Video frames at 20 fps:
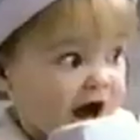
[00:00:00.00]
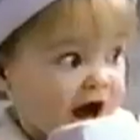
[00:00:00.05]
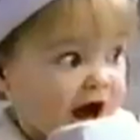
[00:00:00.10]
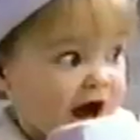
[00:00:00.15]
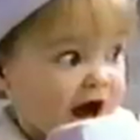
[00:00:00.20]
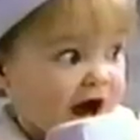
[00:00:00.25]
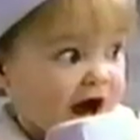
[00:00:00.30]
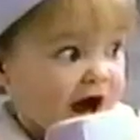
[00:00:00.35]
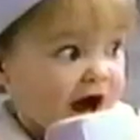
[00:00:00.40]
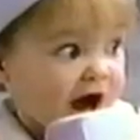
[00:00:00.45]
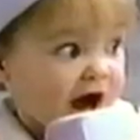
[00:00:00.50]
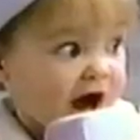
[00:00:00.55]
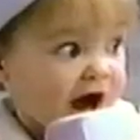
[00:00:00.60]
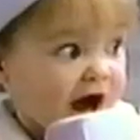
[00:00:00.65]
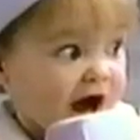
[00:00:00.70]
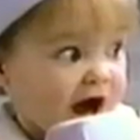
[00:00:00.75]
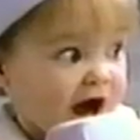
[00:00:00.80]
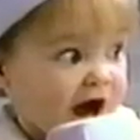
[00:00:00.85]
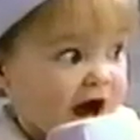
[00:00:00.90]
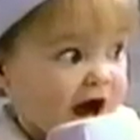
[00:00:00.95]

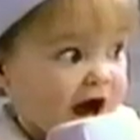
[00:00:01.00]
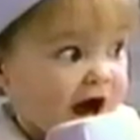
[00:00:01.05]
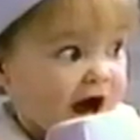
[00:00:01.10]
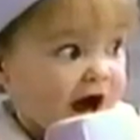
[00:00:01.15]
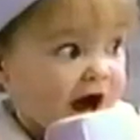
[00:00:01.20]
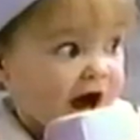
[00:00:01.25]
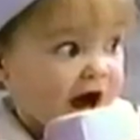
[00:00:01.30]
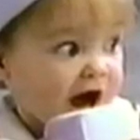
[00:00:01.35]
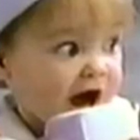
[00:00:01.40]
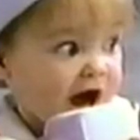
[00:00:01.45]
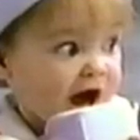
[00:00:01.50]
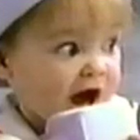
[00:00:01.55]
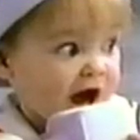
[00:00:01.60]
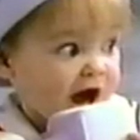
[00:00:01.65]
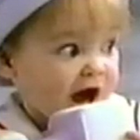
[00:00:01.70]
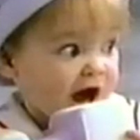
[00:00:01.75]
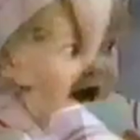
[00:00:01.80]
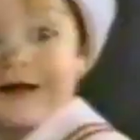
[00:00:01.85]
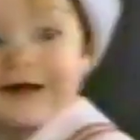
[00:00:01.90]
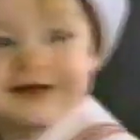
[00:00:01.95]

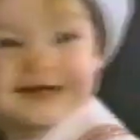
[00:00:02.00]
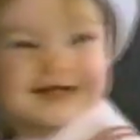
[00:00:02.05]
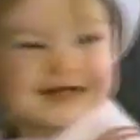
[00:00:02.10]
No one is speaking in this clip.